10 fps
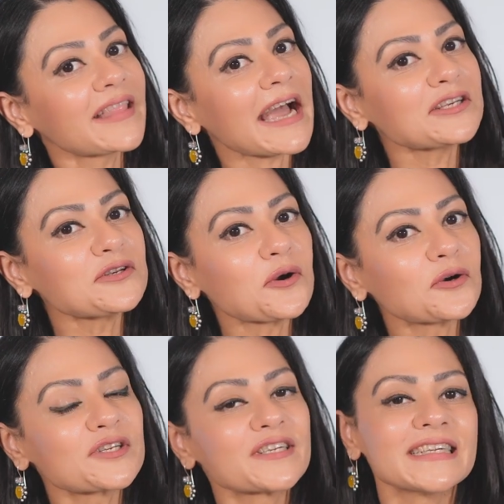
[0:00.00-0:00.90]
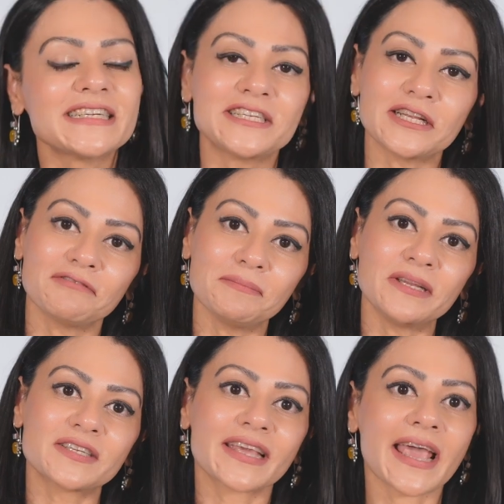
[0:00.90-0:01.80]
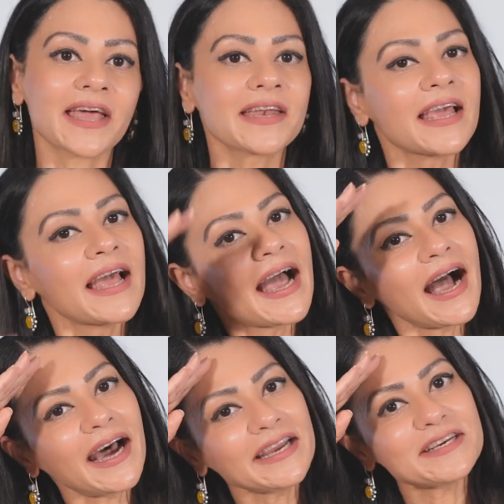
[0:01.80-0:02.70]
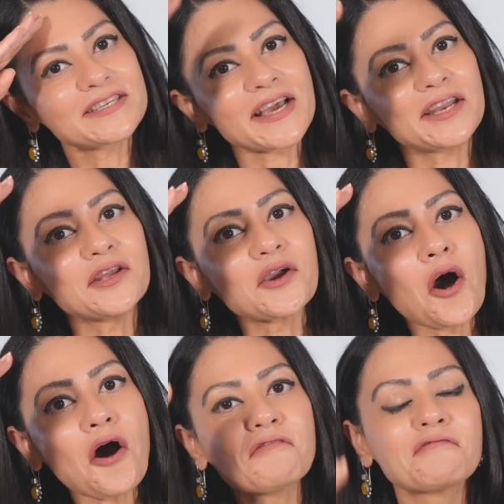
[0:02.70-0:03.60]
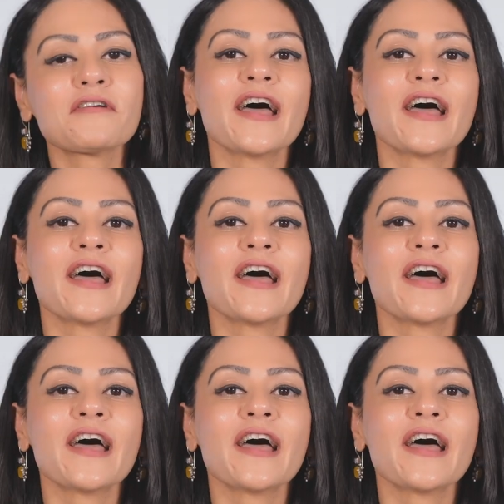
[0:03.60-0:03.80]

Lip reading: that note, till we meet again, Aiena signing off,